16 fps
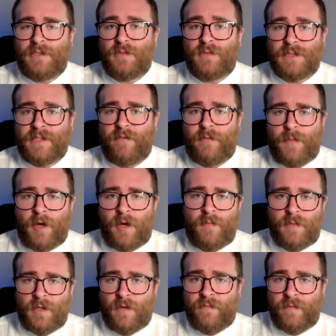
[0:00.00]
to us at the
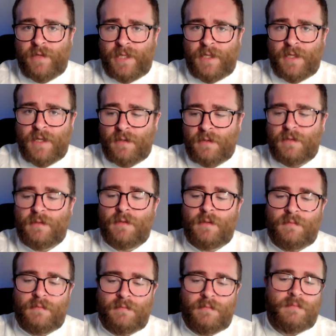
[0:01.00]
moment on the
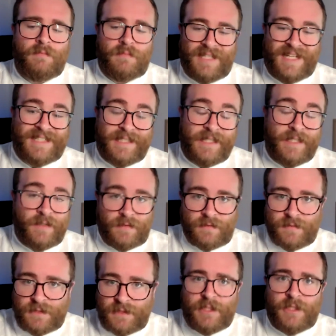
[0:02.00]

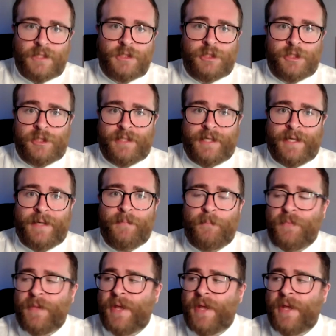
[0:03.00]
classical search journey,